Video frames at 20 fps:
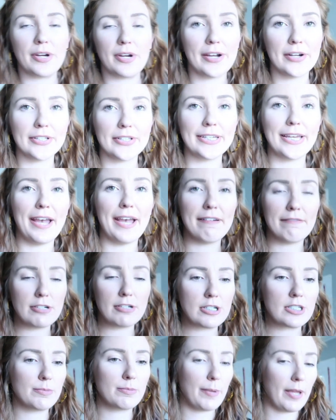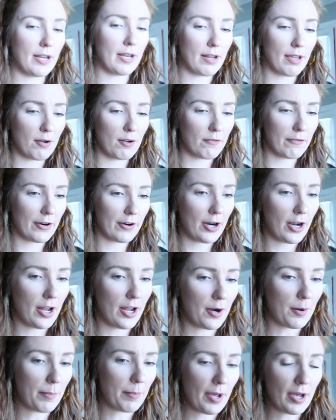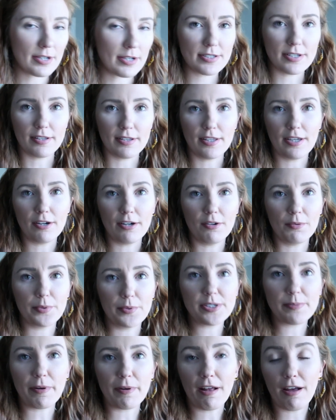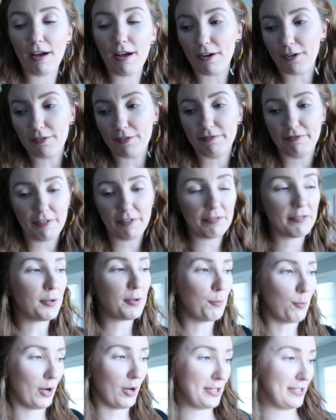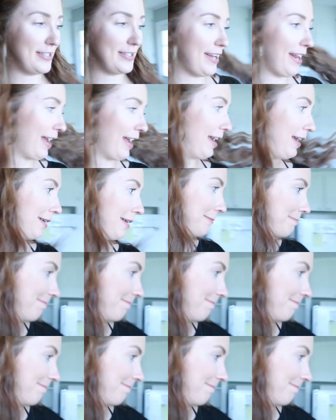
Rarely ever spend over 100 bucks at Lidl. We spent 151 today.